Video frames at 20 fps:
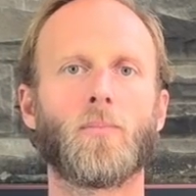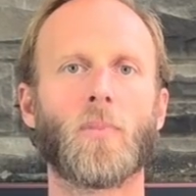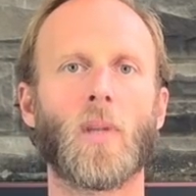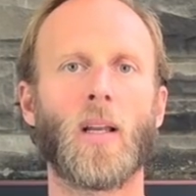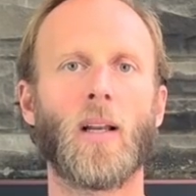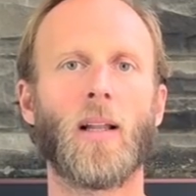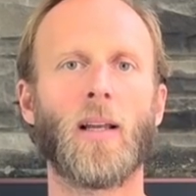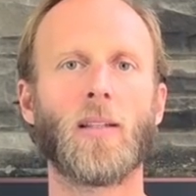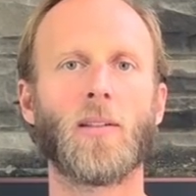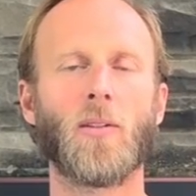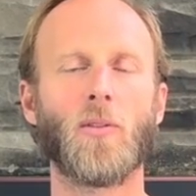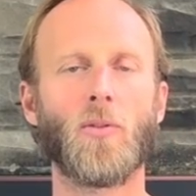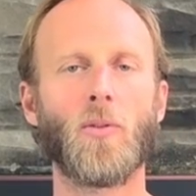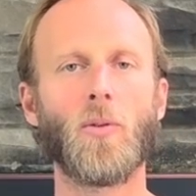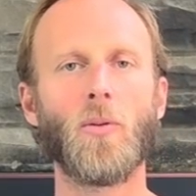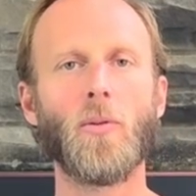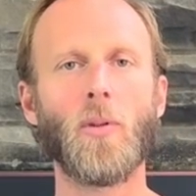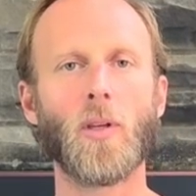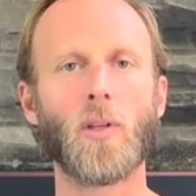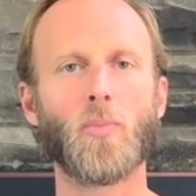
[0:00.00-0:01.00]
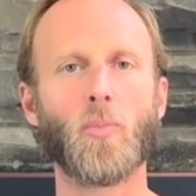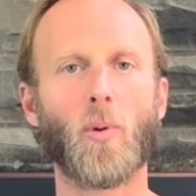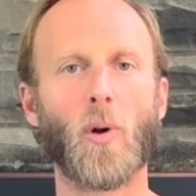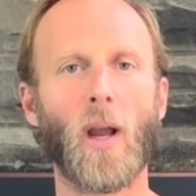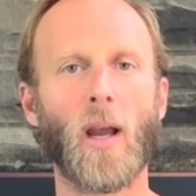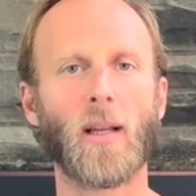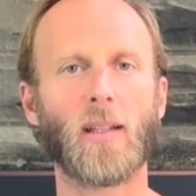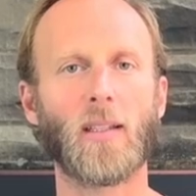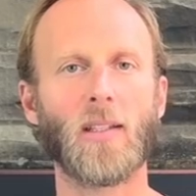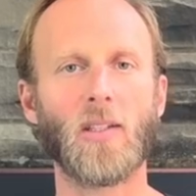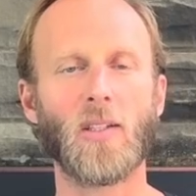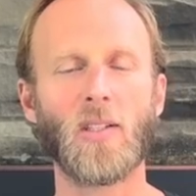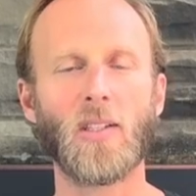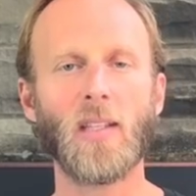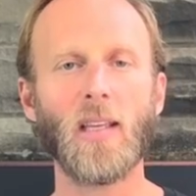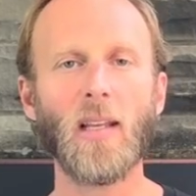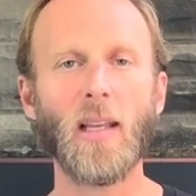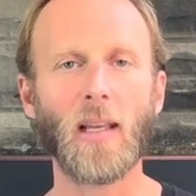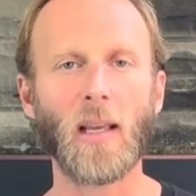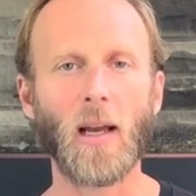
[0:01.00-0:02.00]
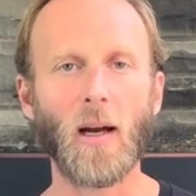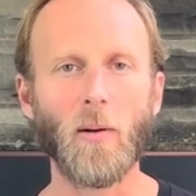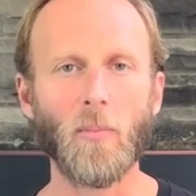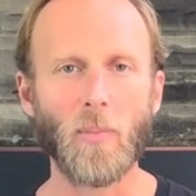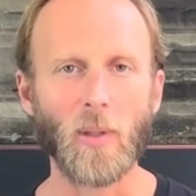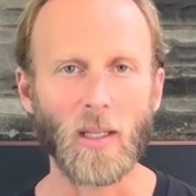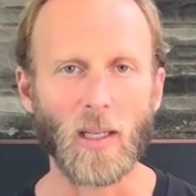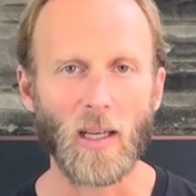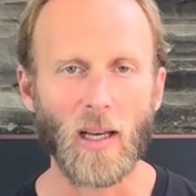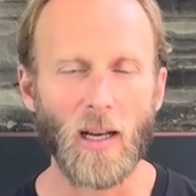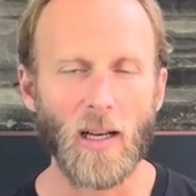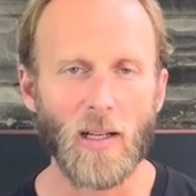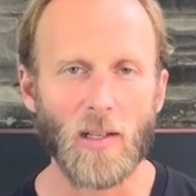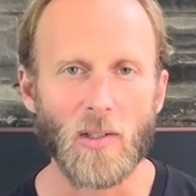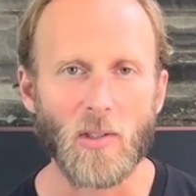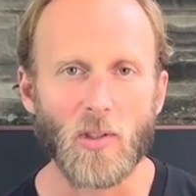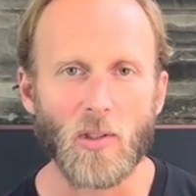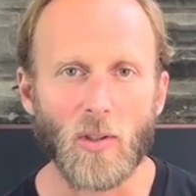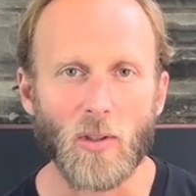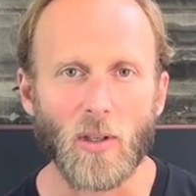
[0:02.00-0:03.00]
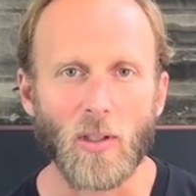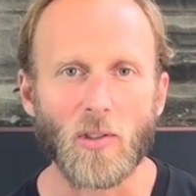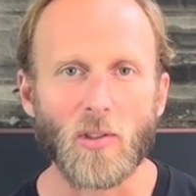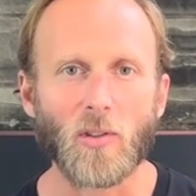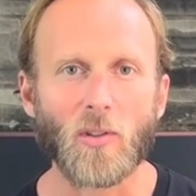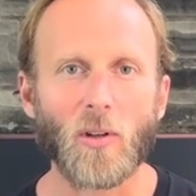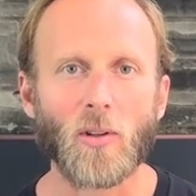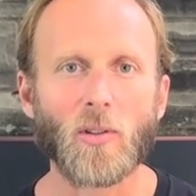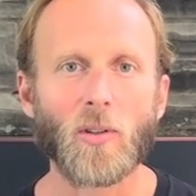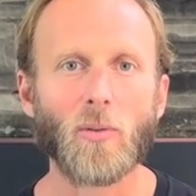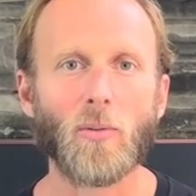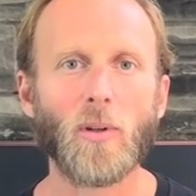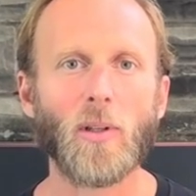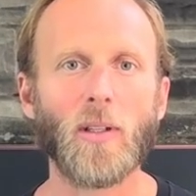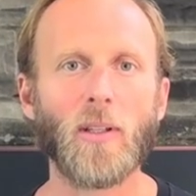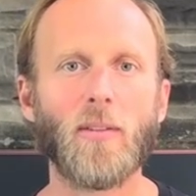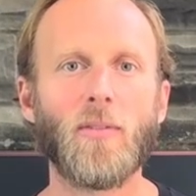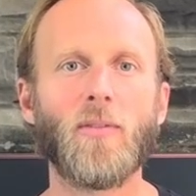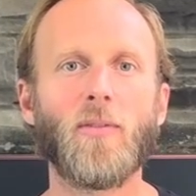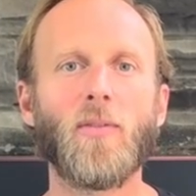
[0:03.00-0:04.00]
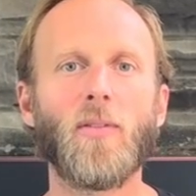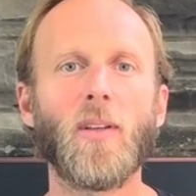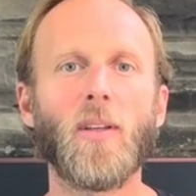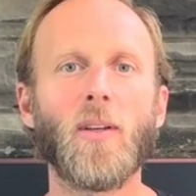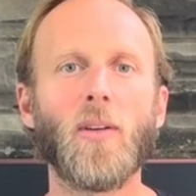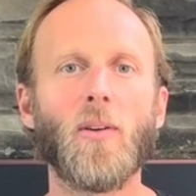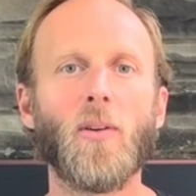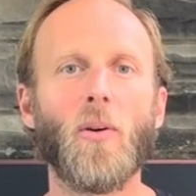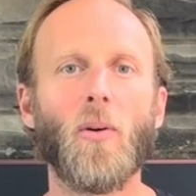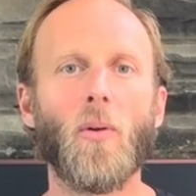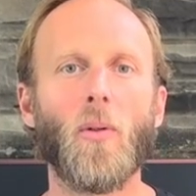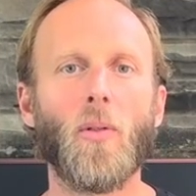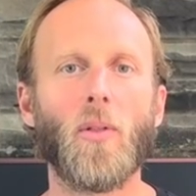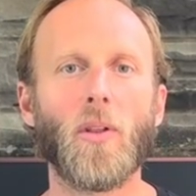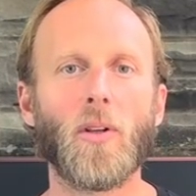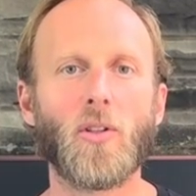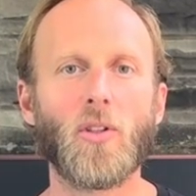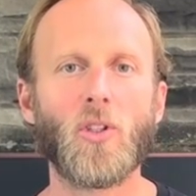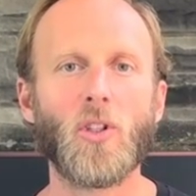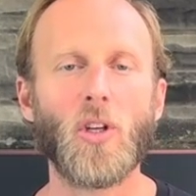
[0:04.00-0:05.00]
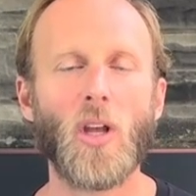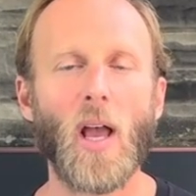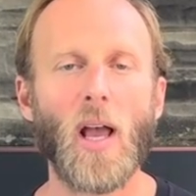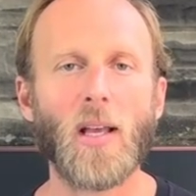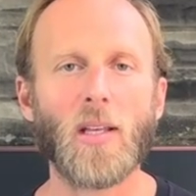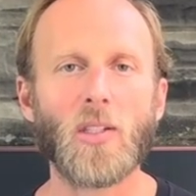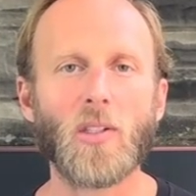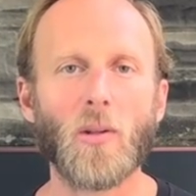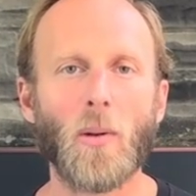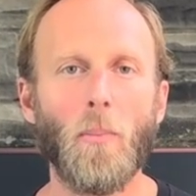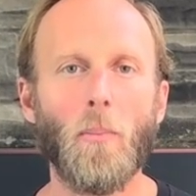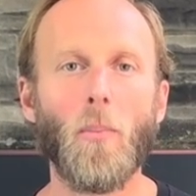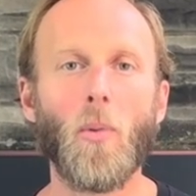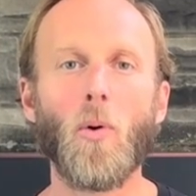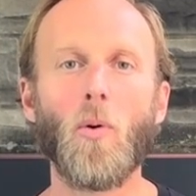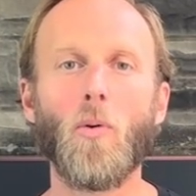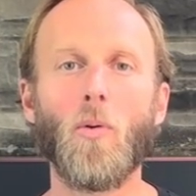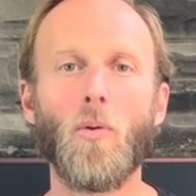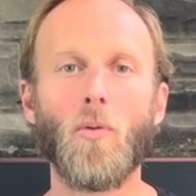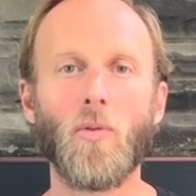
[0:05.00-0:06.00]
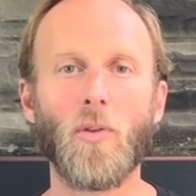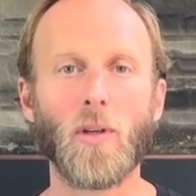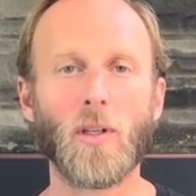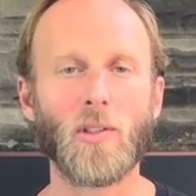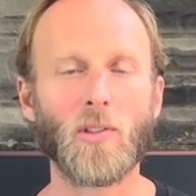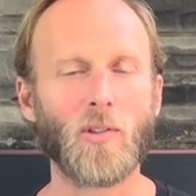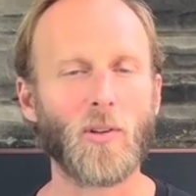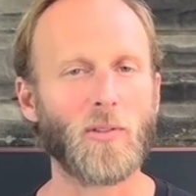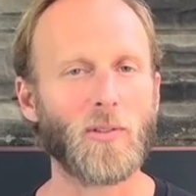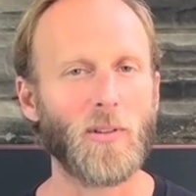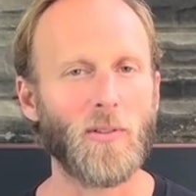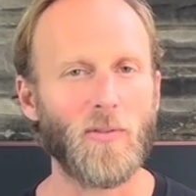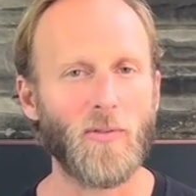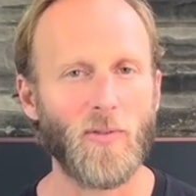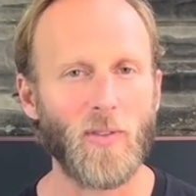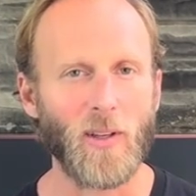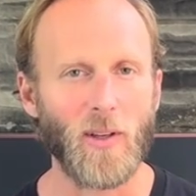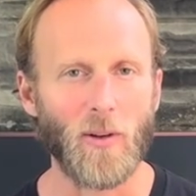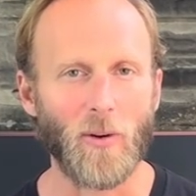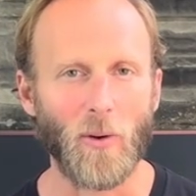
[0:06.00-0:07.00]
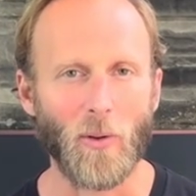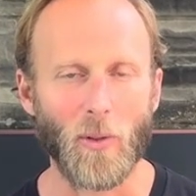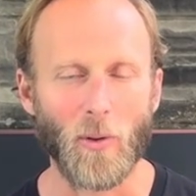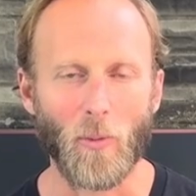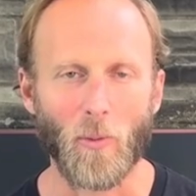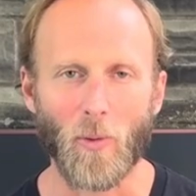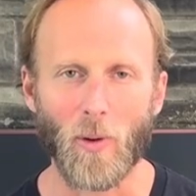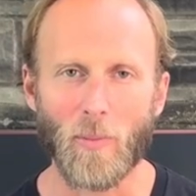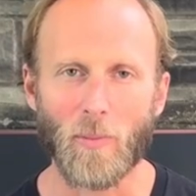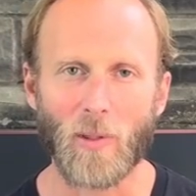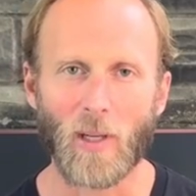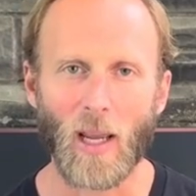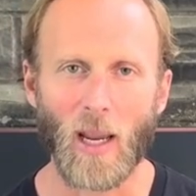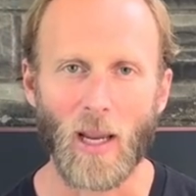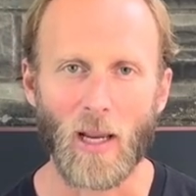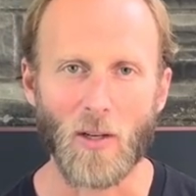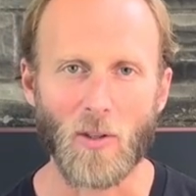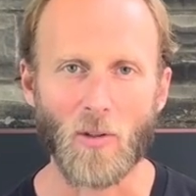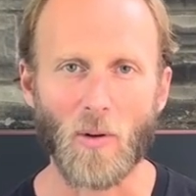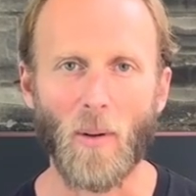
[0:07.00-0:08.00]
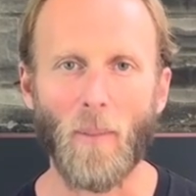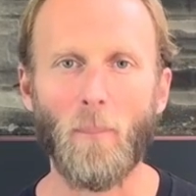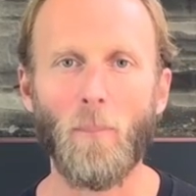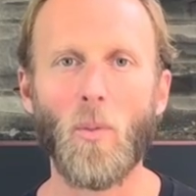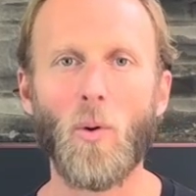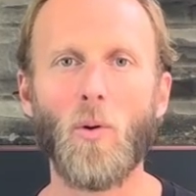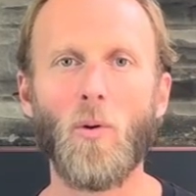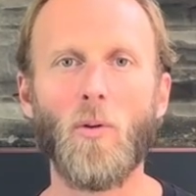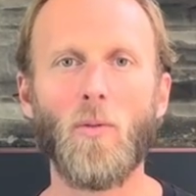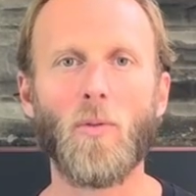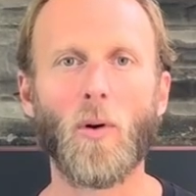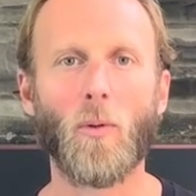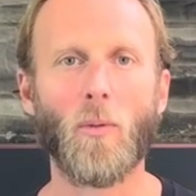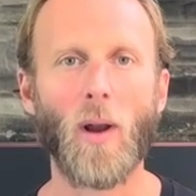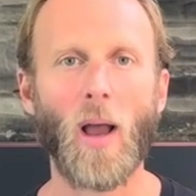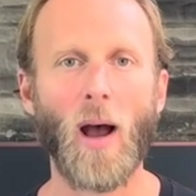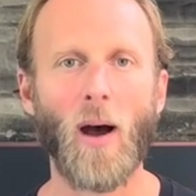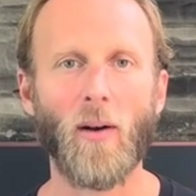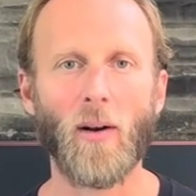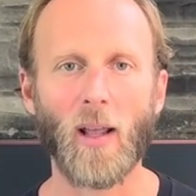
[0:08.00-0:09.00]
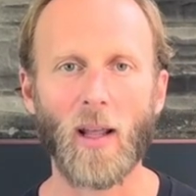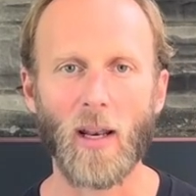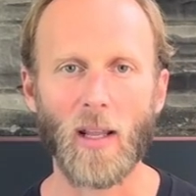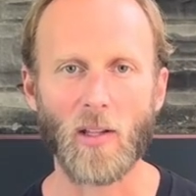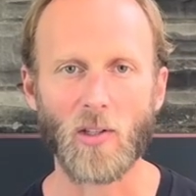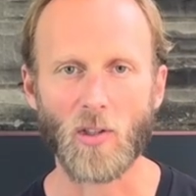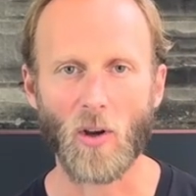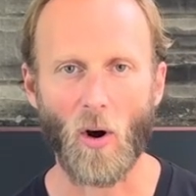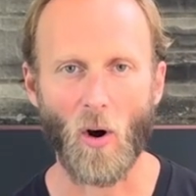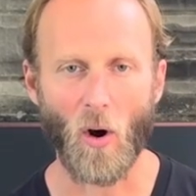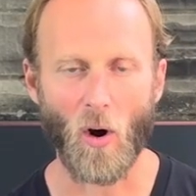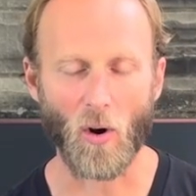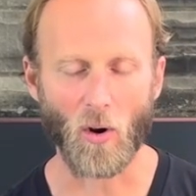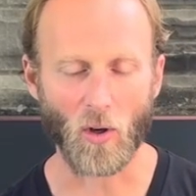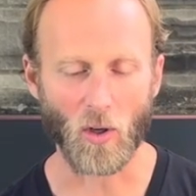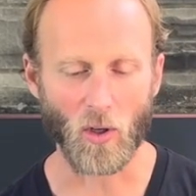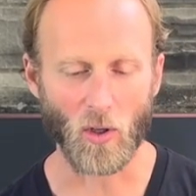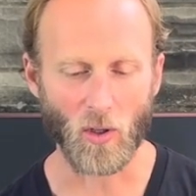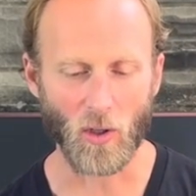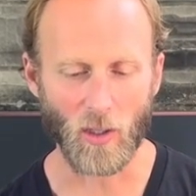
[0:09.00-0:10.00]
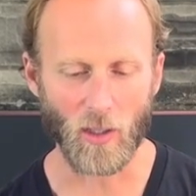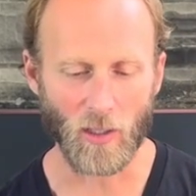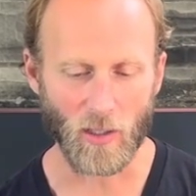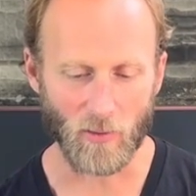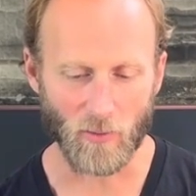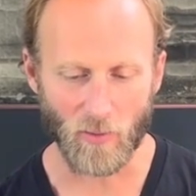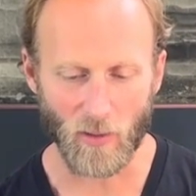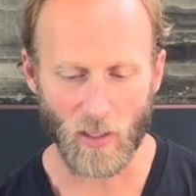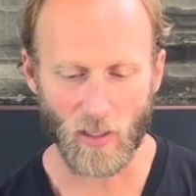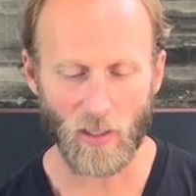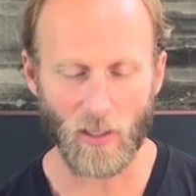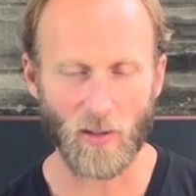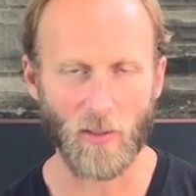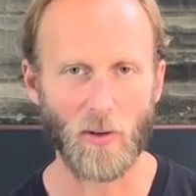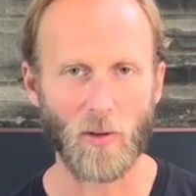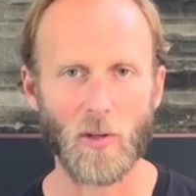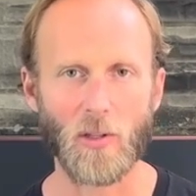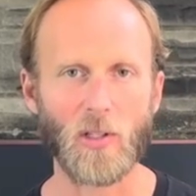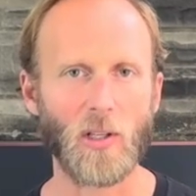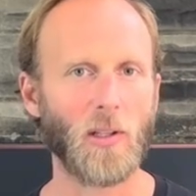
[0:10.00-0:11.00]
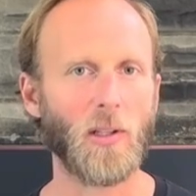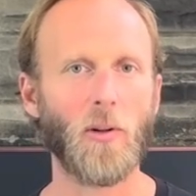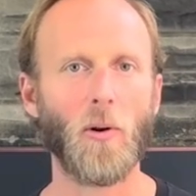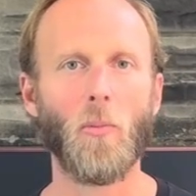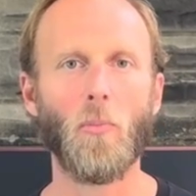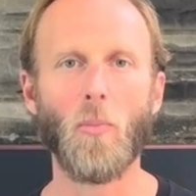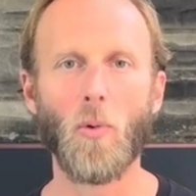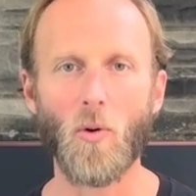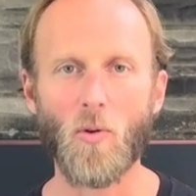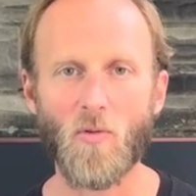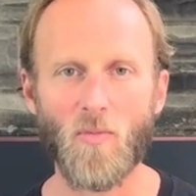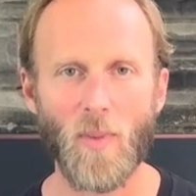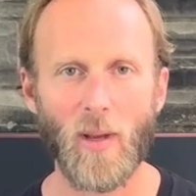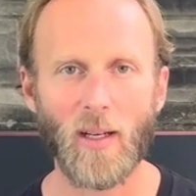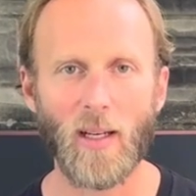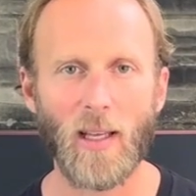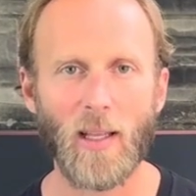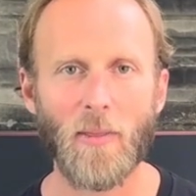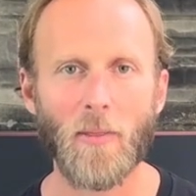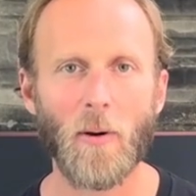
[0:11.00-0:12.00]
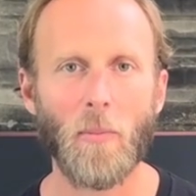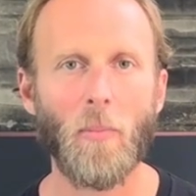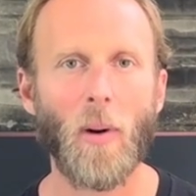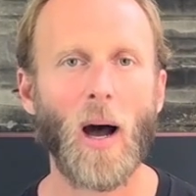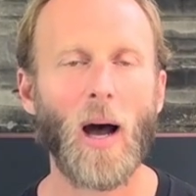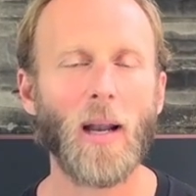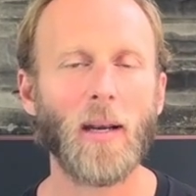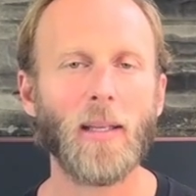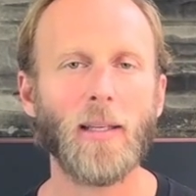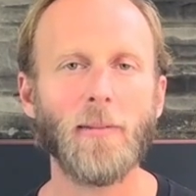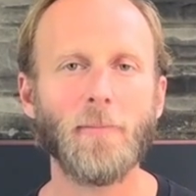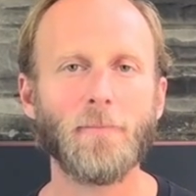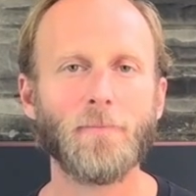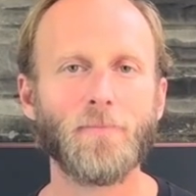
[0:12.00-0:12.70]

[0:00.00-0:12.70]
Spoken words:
I like to do this practice sitting up because you can start to really feel the chest move. You can start to feel the rib cage move around, and it's all good if there is a little movement in the body.